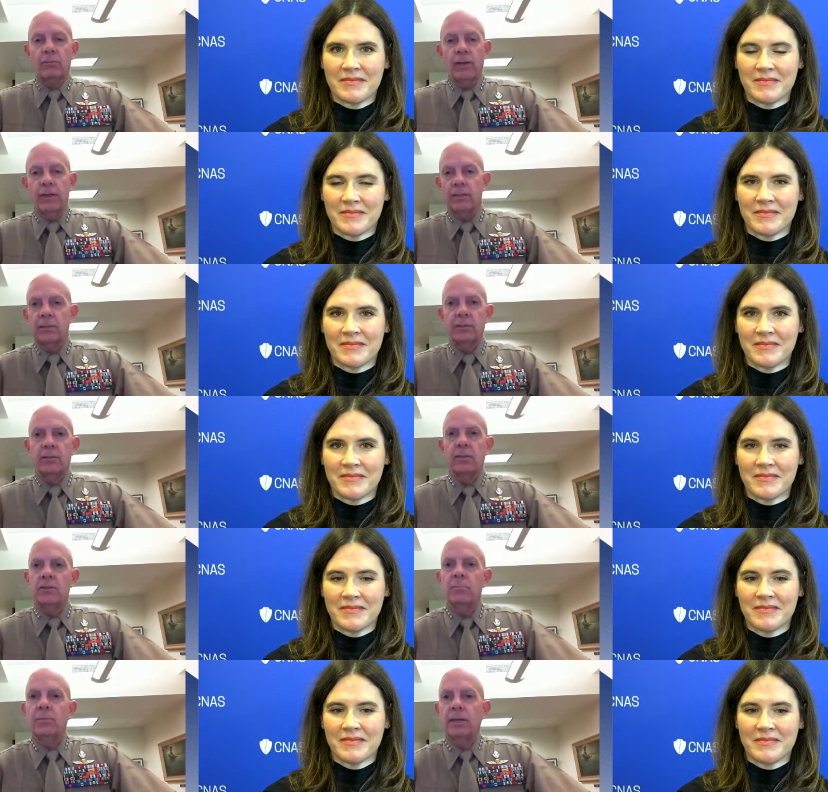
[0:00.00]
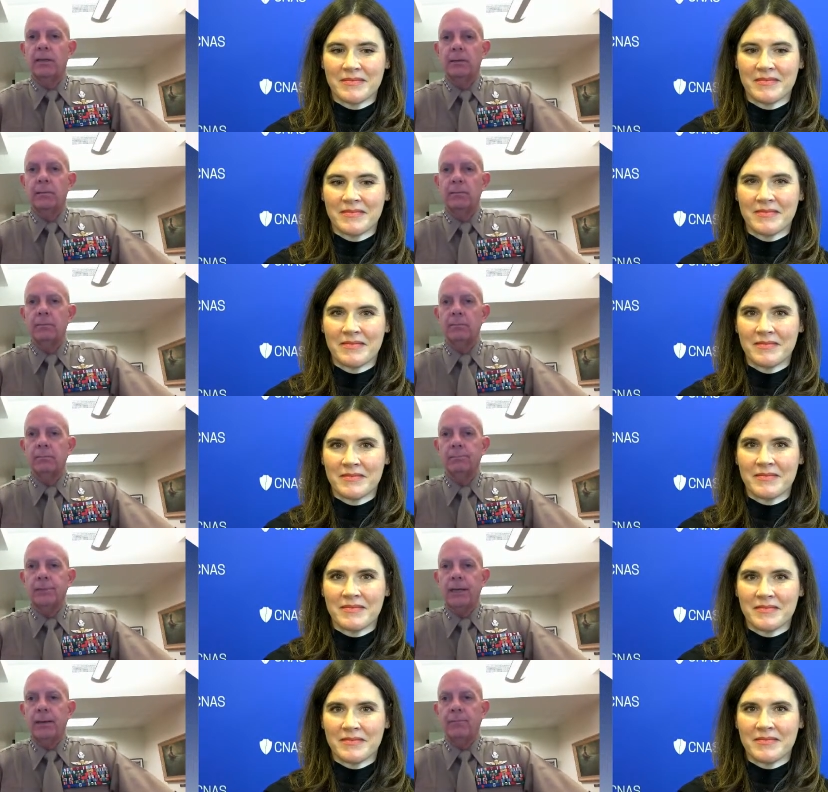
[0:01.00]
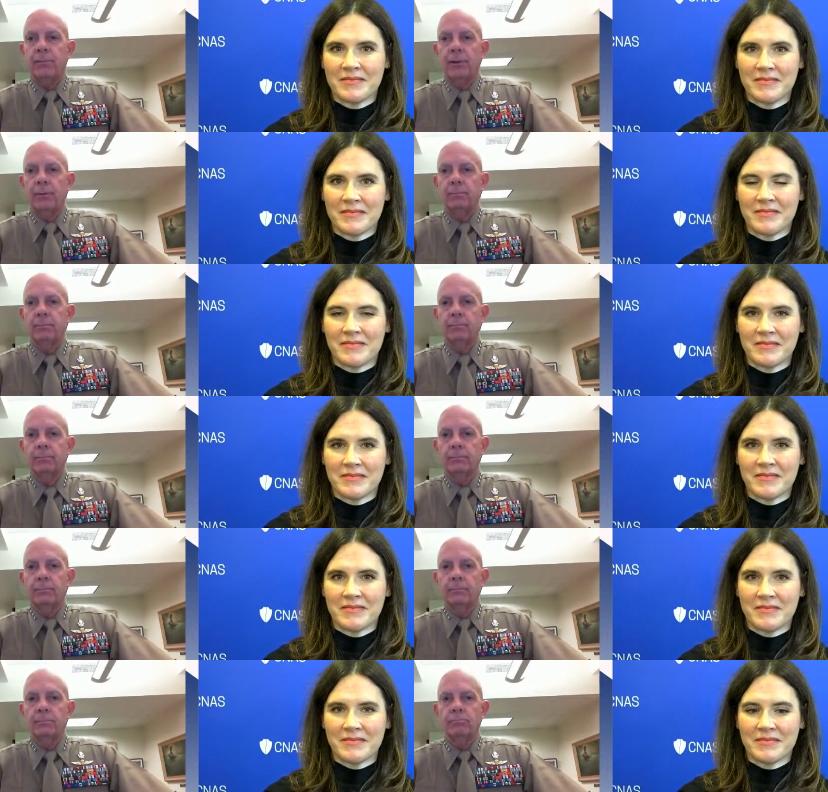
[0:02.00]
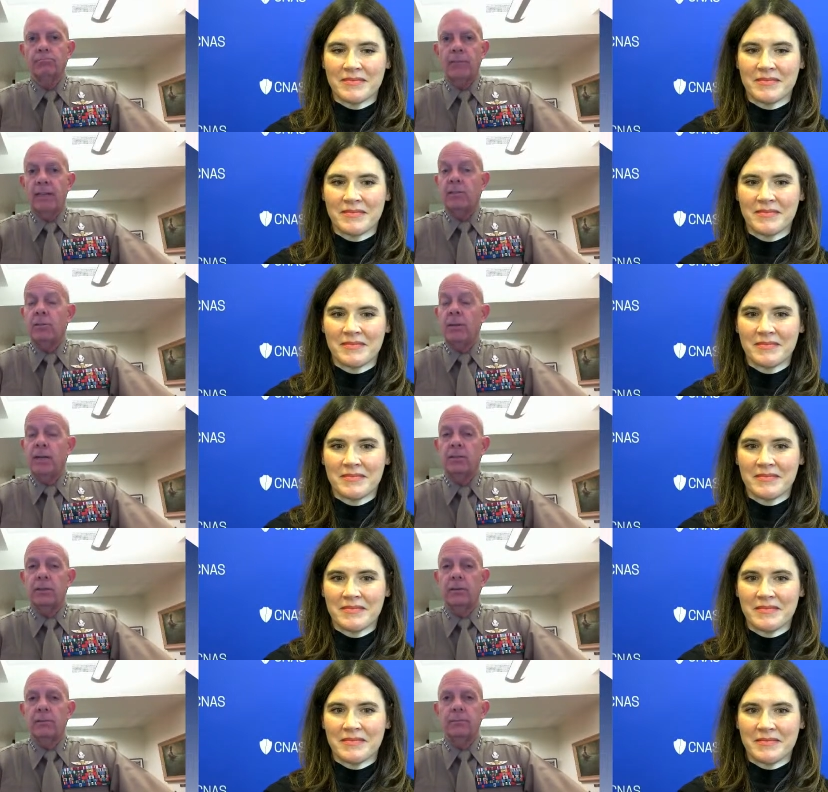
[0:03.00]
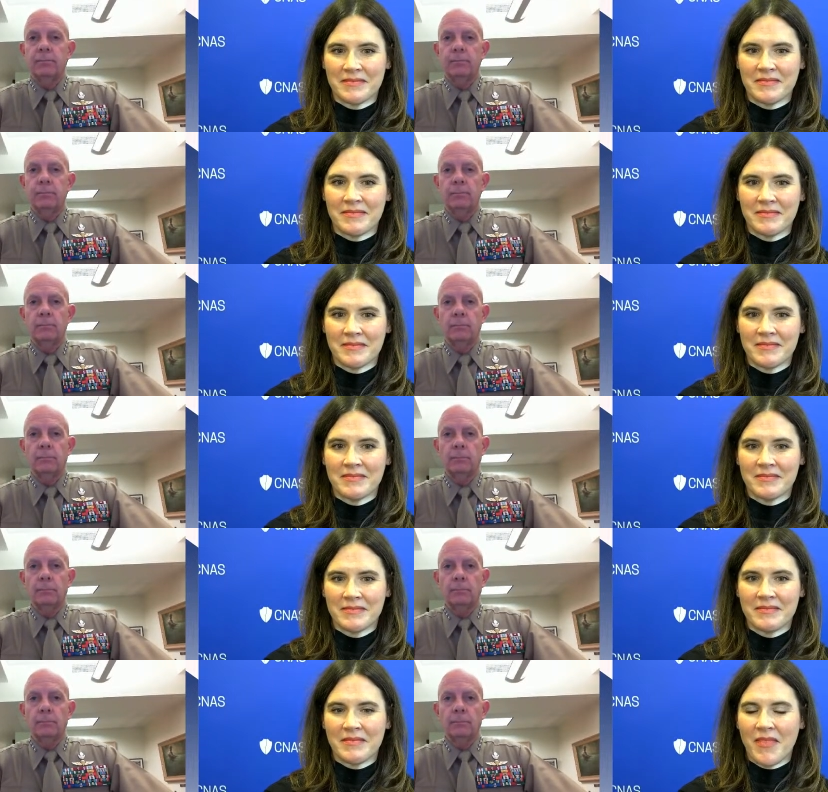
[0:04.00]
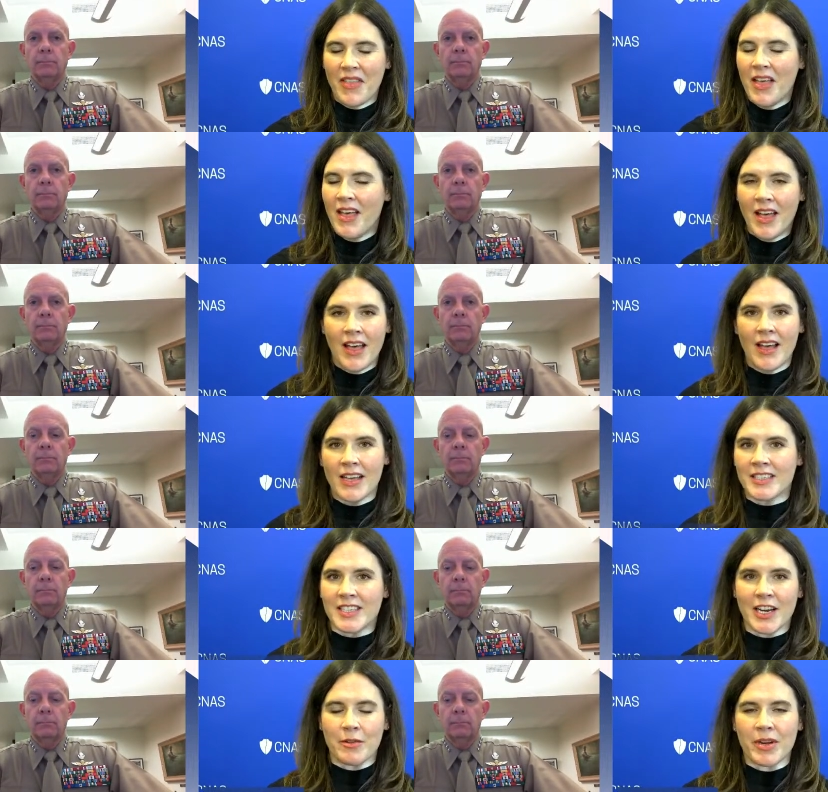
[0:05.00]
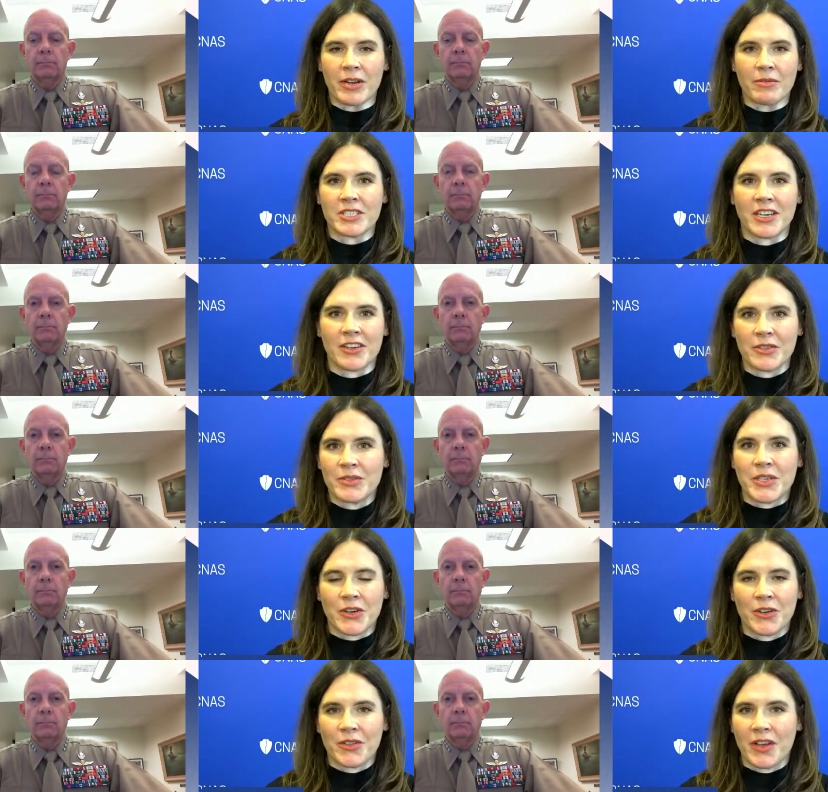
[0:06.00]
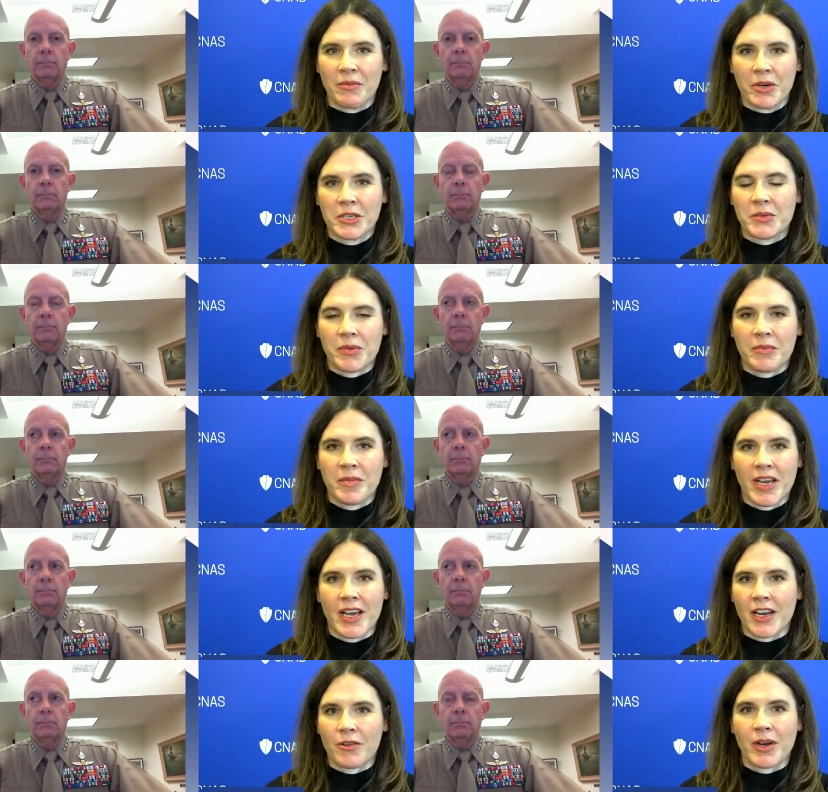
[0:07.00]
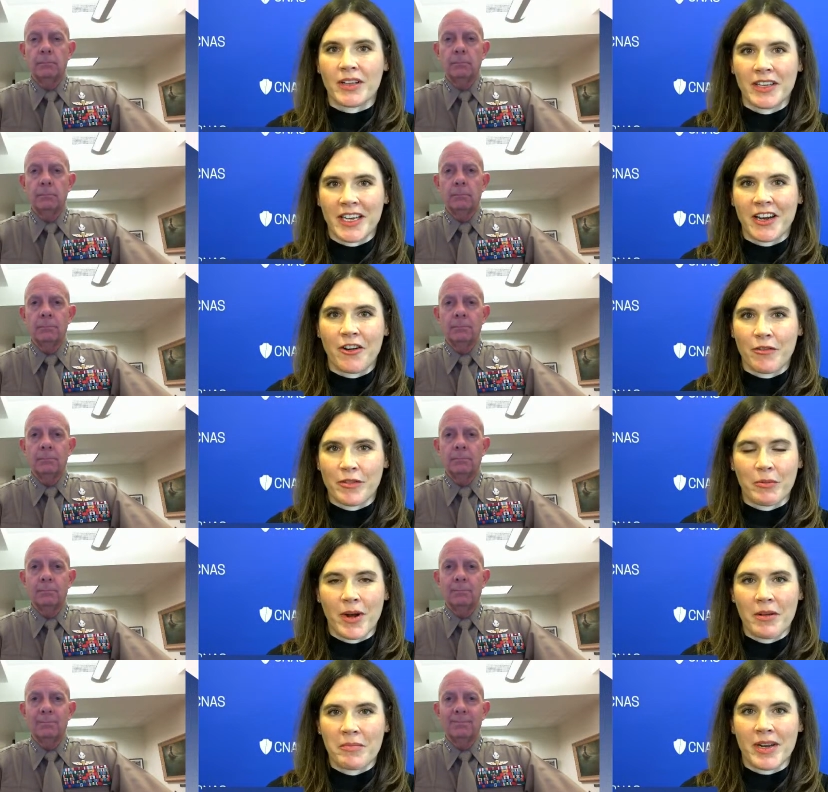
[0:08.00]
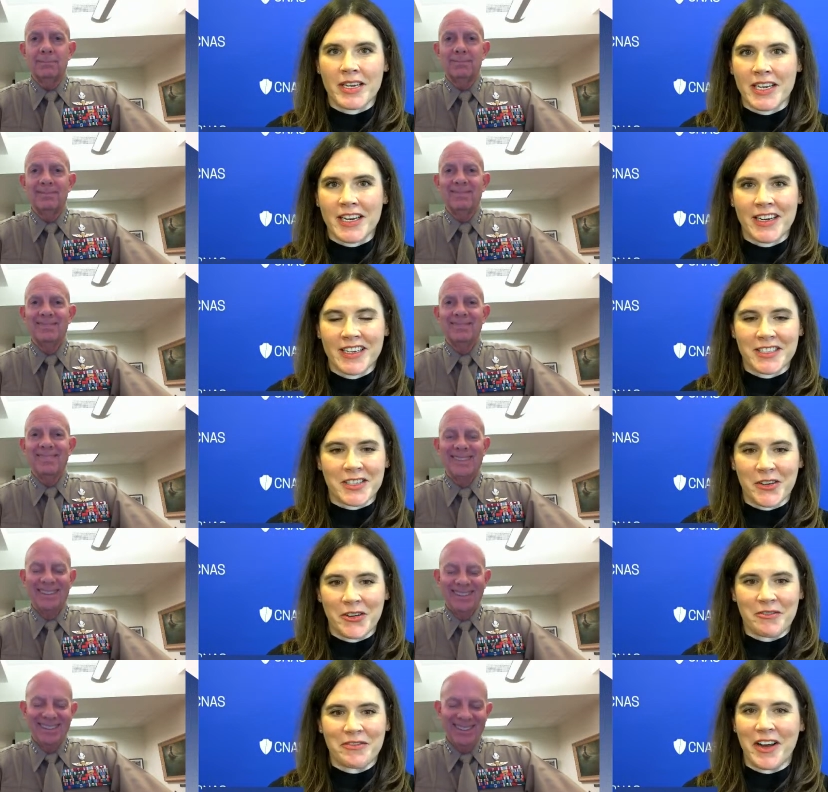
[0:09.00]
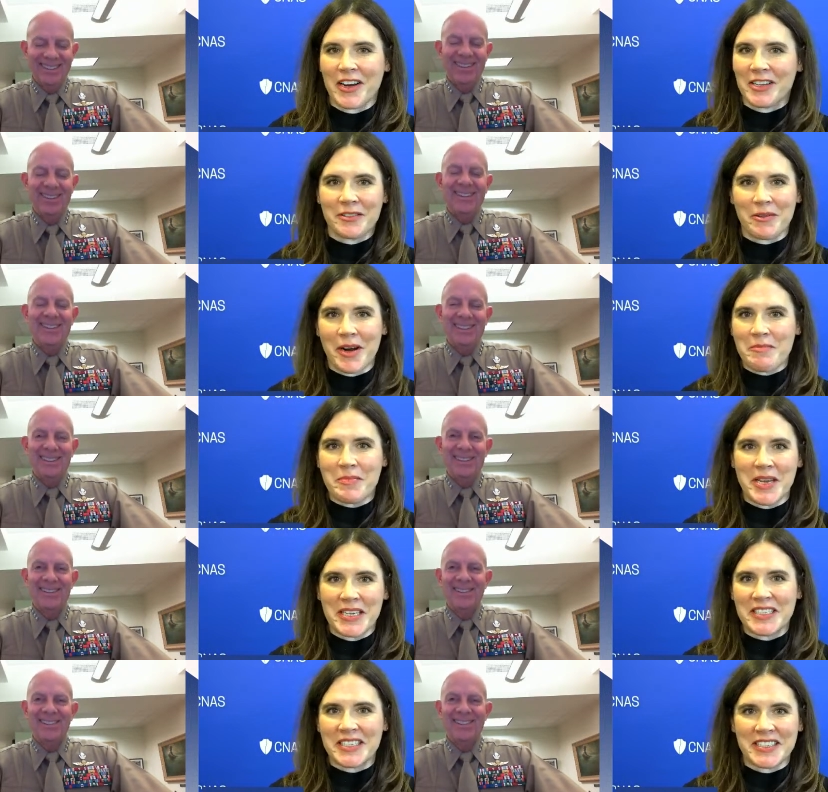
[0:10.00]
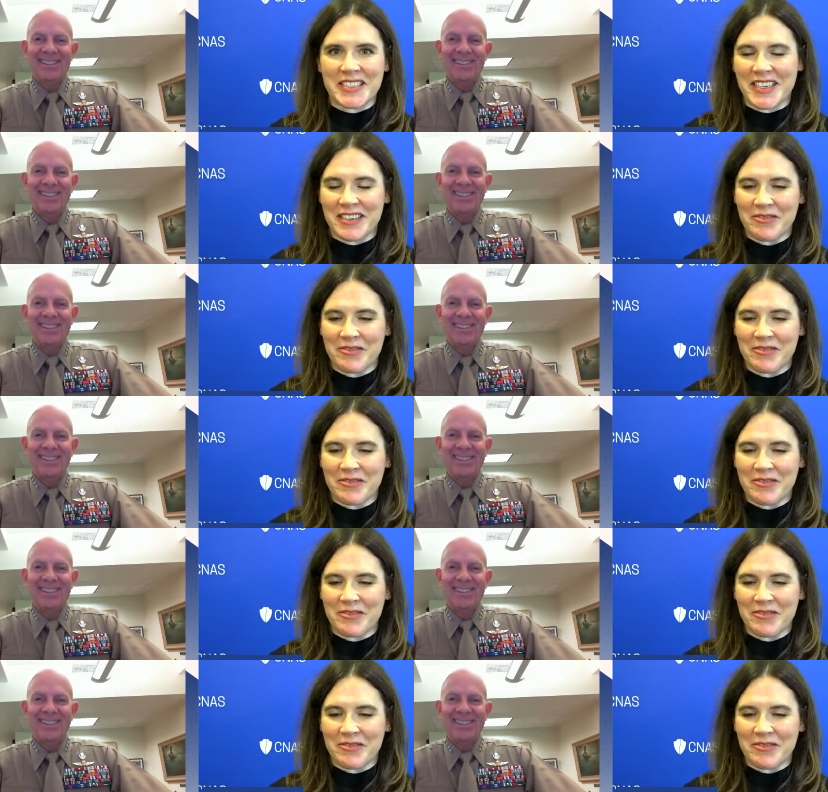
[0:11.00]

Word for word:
Speaker 1: a threat's decision-making time frame. That's the magic of it.
Speaker 2: As anybody will tell you, sir, that works with me, I quickly get overwhelmed by data. So finding the right pieces and